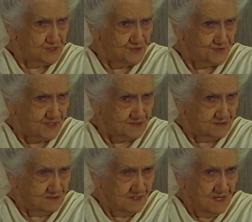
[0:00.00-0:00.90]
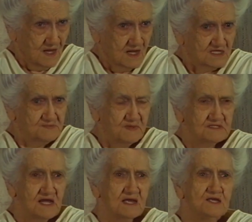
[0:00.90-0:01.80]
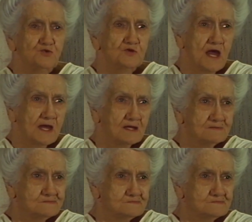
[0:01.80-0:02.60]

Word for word: do it. Husband say, you can.